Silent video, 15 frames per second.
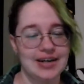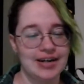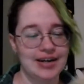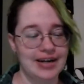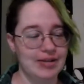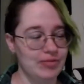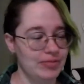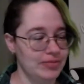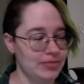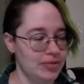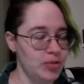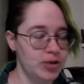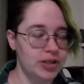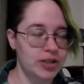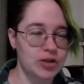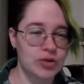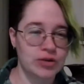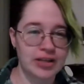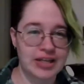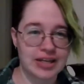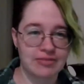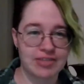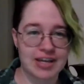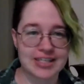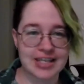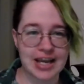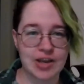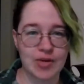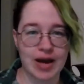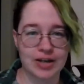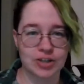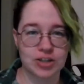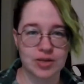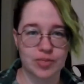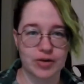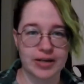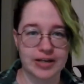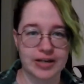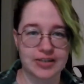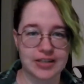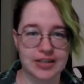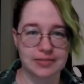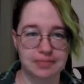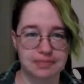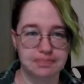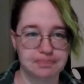All right, we're Googling if that's how you actually pronounce it.